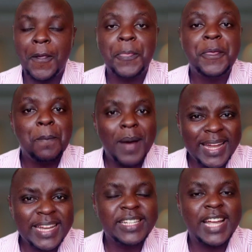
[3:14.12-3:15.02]
The
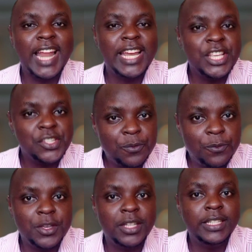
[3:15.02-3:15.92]
mandate card is
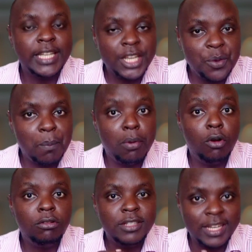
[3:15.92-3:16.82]
filled in
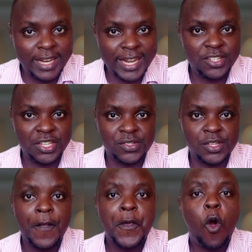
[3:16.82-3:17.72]
bold letters,
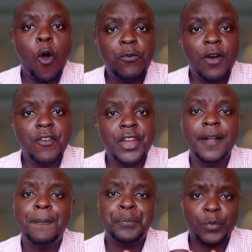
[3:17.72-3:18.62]

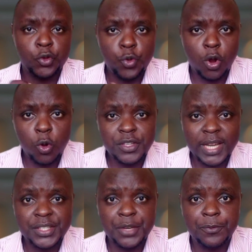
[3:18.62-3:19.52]
offering your
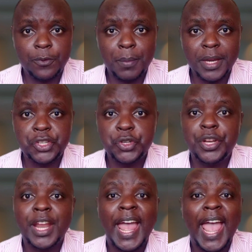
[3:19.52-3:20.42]
contact
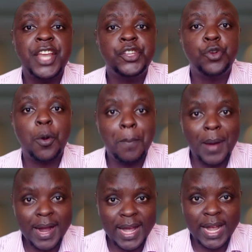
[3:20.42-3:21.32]
information and your
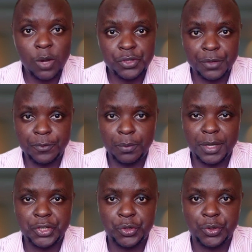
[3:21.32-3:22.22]
bank account
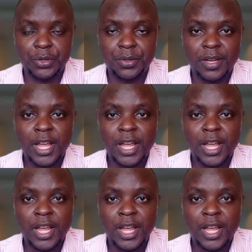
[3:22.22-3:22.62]
information.